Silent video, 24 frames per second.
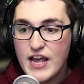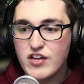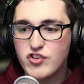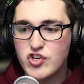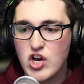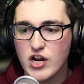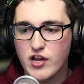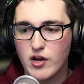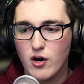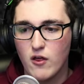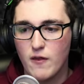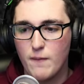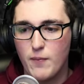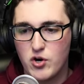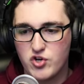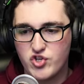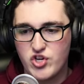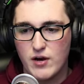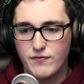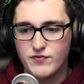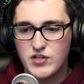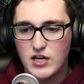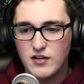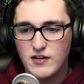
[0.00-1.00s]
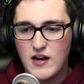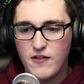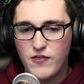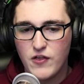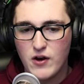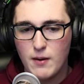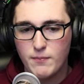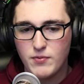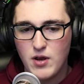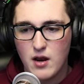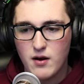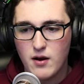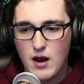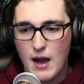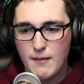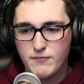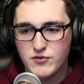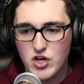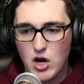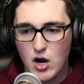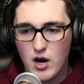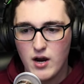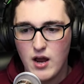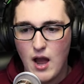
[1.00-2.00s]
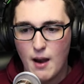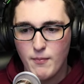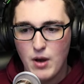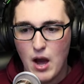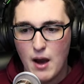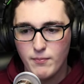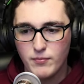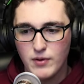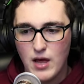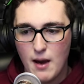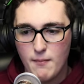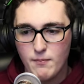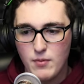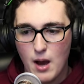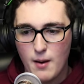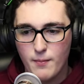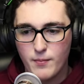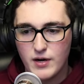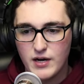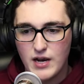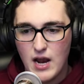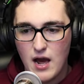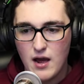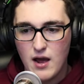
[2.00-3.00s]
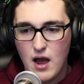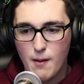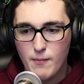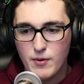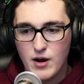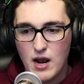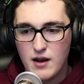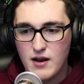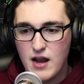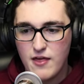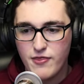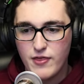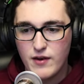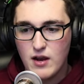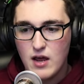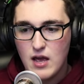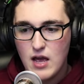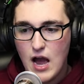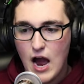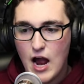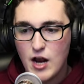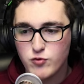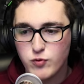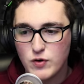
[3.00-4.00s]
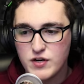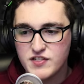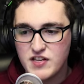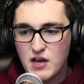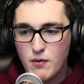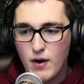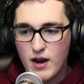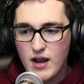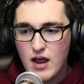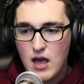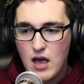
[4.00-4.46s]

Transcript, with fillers: He's checking all the bookshelves. Nathan, I'm done. I'm sorry. I'm I'm I'm, I'm gonna die. I'm gonna die. Nathan. I just want to say right.